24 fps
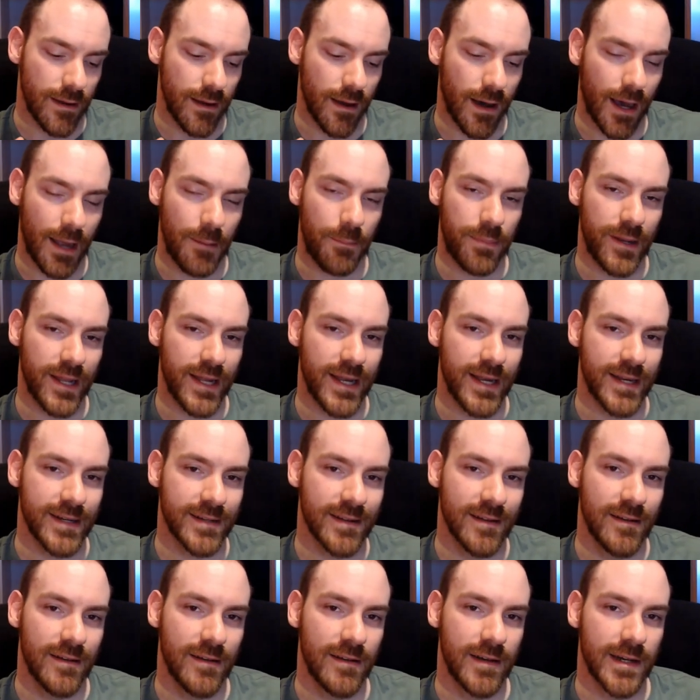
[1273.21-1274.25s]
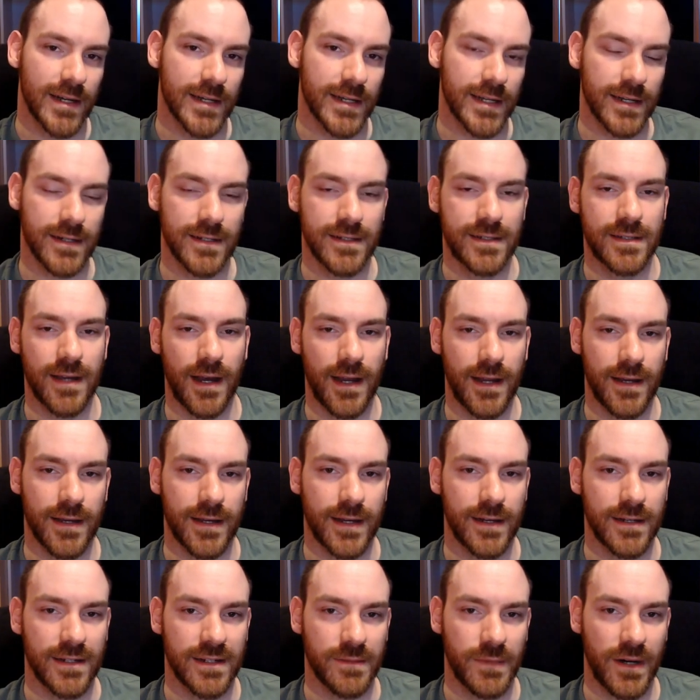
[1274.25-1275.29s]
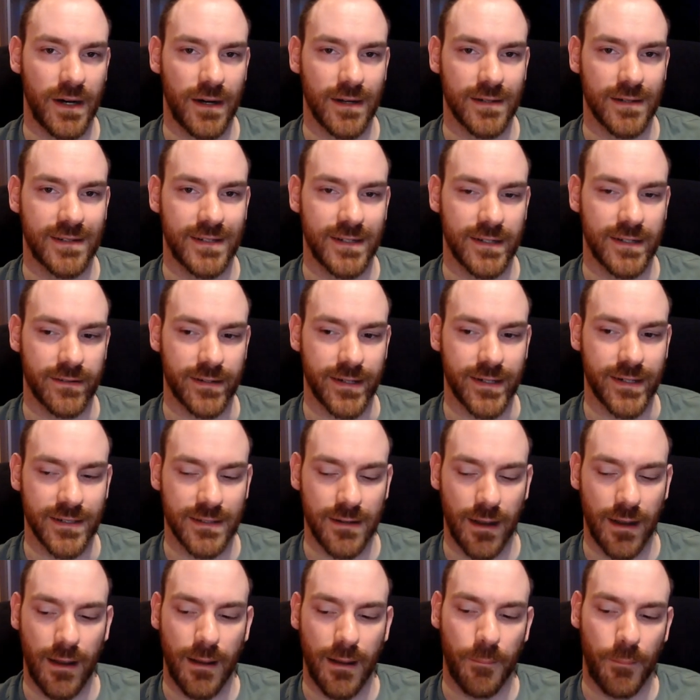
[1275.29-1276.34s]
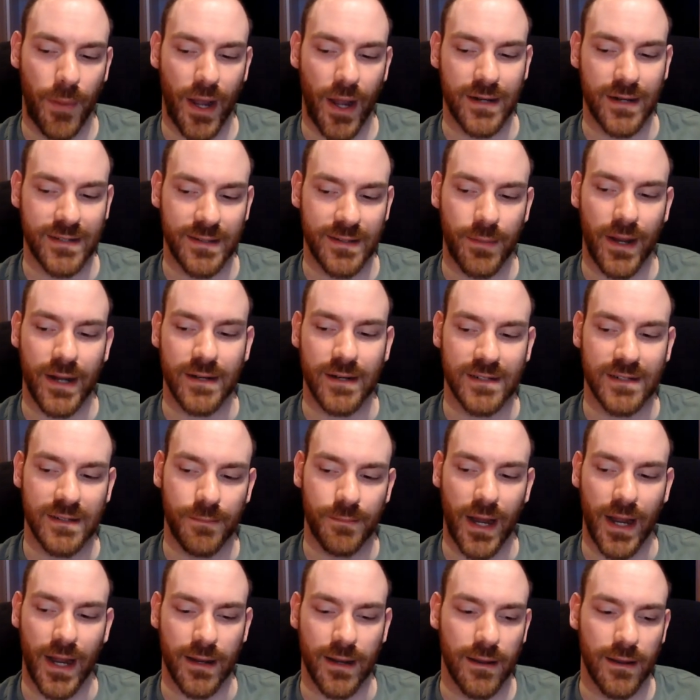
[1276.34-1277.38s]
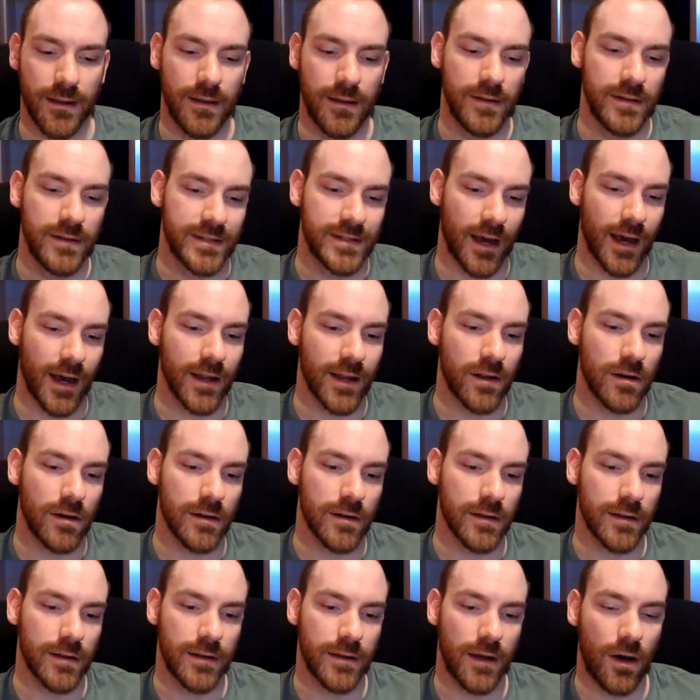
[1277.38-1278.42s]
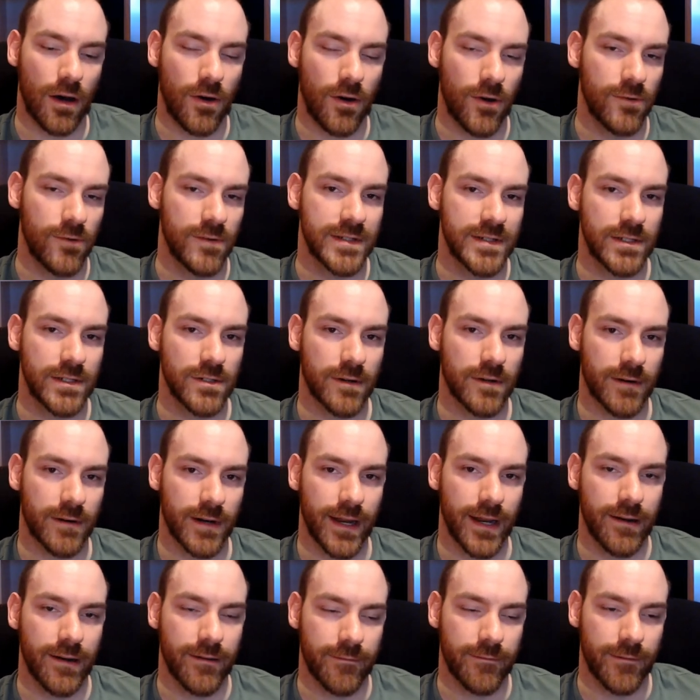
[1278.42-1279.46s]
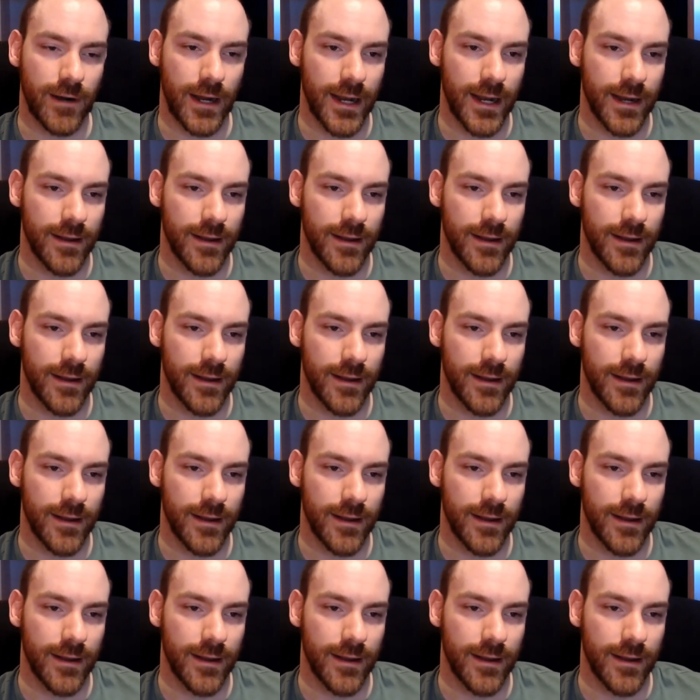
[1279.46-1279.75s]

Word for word: I played the entire Kingdom Hearts series back to back to back so I got the whole story right